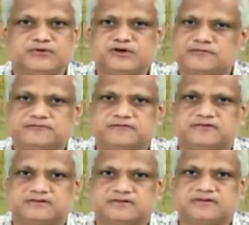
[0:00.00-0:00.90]
we
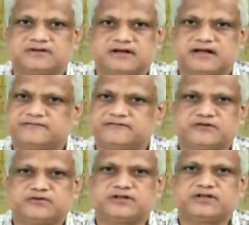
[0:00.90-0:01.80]
often
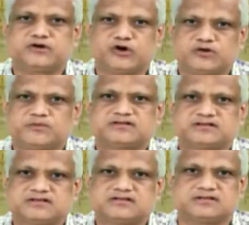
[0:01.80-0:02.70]
refer to the economic
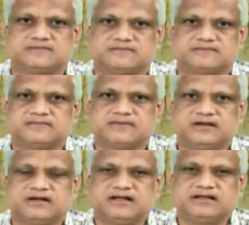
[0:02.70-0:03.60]
system
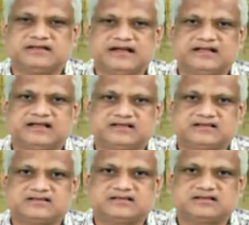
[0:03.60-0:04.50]
that
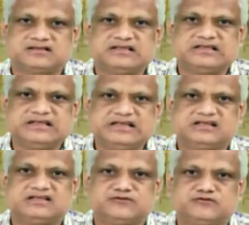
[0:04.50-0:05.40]
has
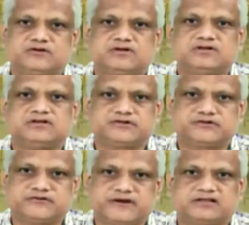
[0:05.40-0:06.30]
knit the world
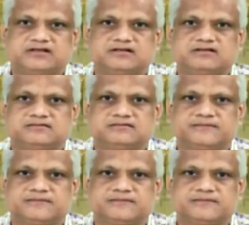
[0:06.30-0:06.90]
together